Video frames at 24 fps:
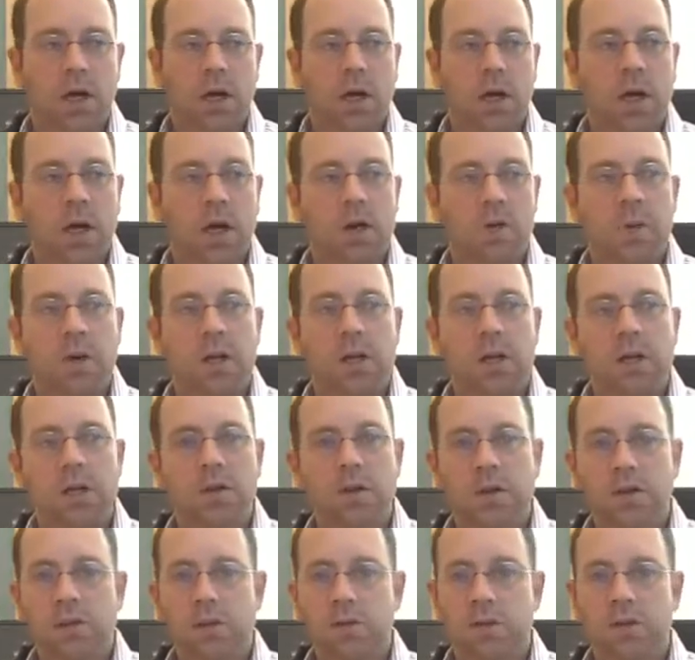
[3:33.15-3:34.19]
Really,
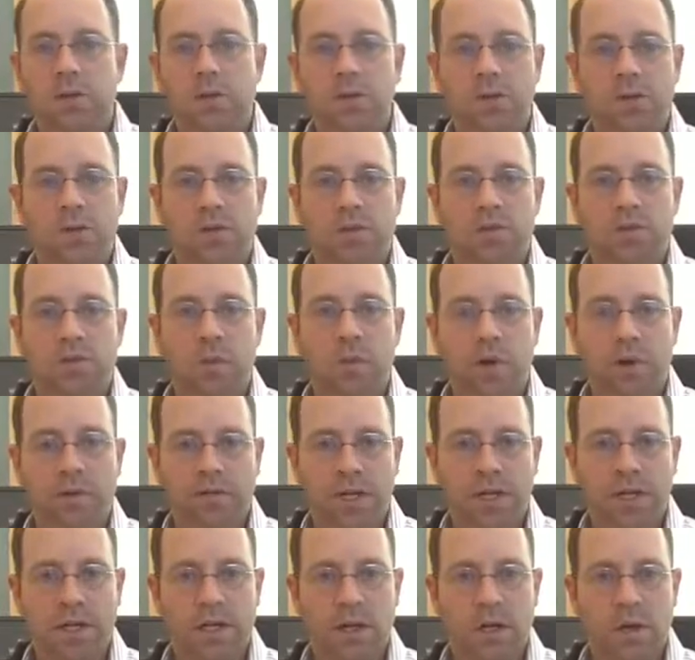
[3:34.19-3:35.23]
you can do this with just
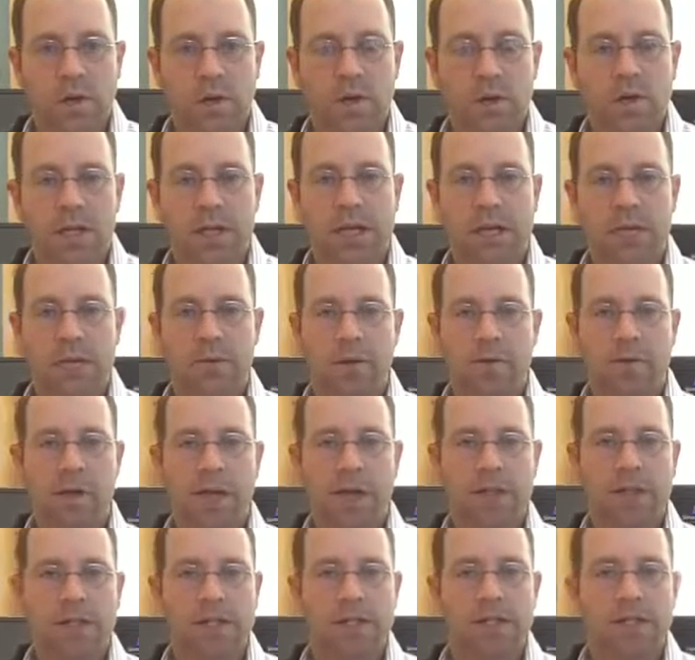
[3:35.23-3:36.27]
one video. It can be
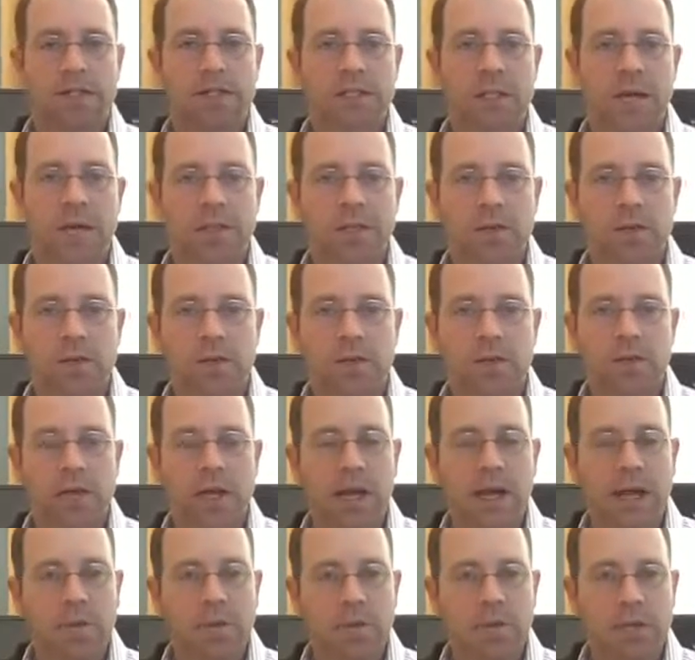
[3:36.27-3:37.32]
managed inside your Google
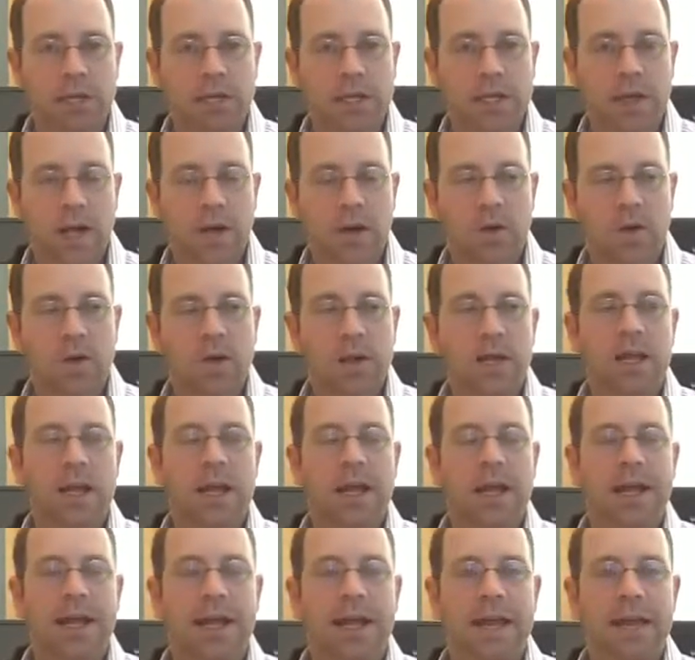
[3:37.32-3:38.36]
AdWords account,
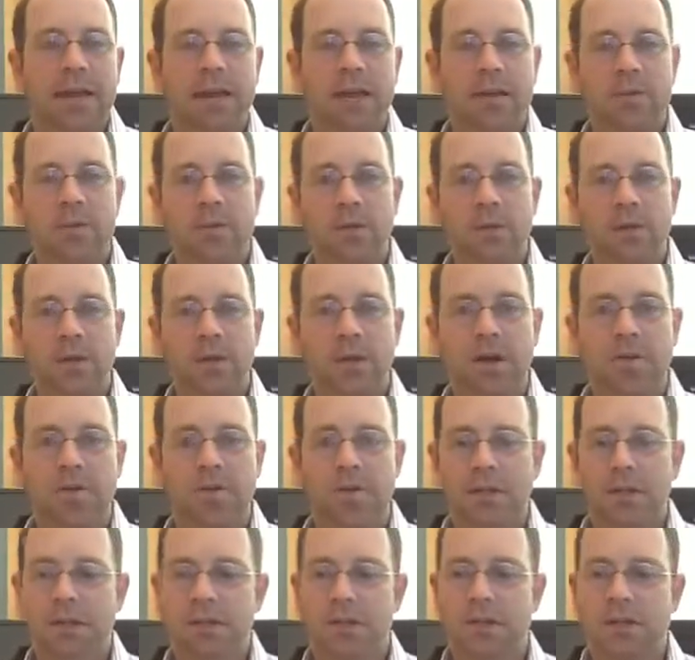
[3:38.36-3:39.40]
and the beauty
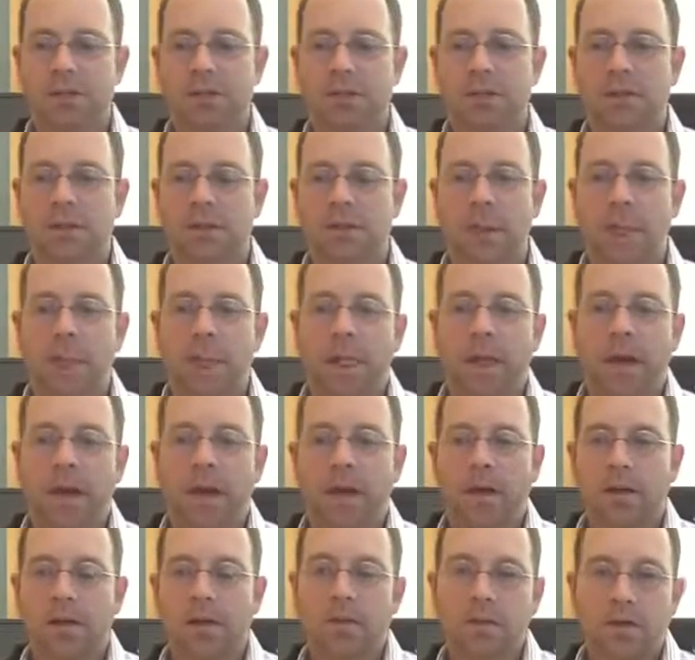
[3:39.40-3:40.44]
of it is
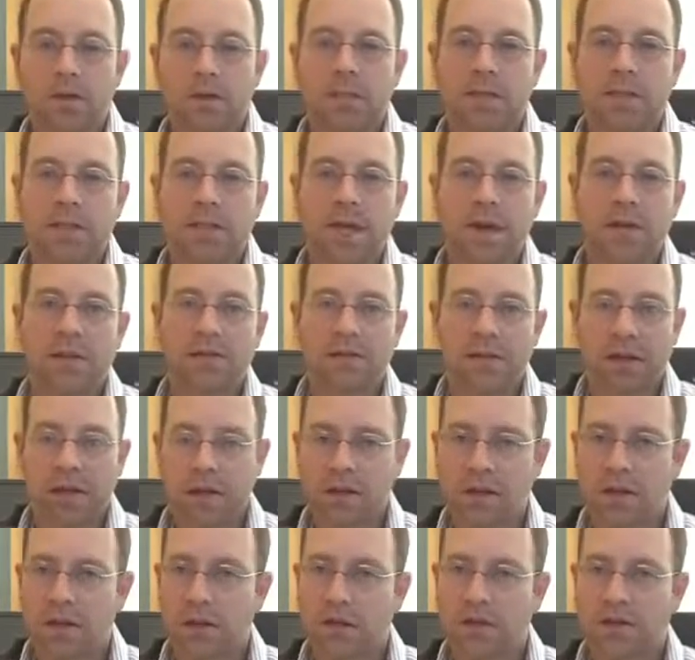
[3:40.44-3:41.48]
YouTube is now the
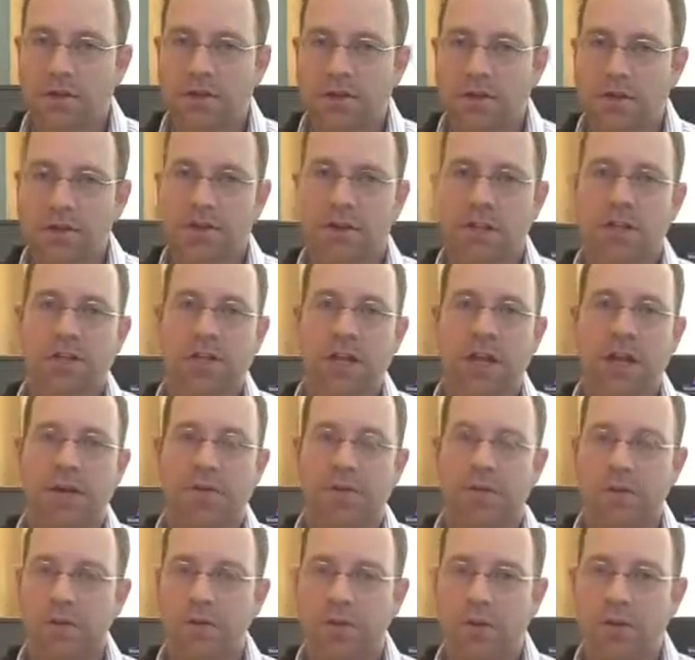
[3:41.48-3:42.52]
second largest search engine
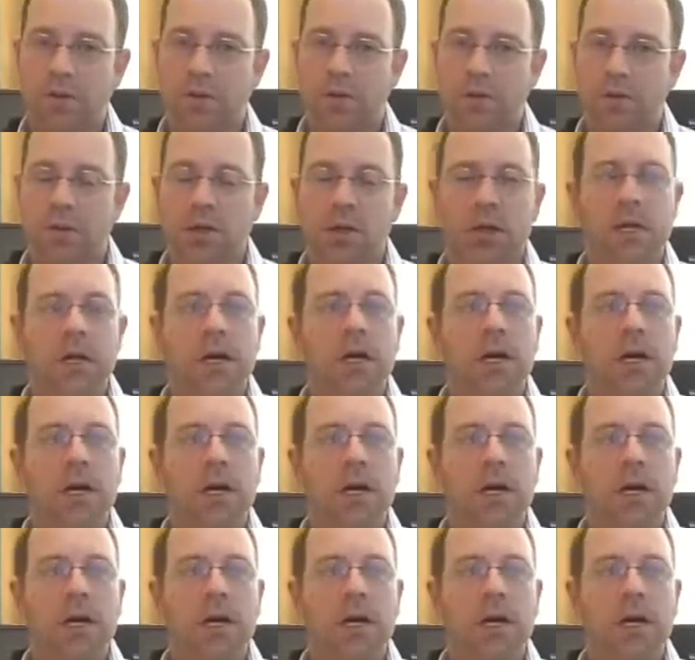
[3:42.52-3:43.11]
after Google.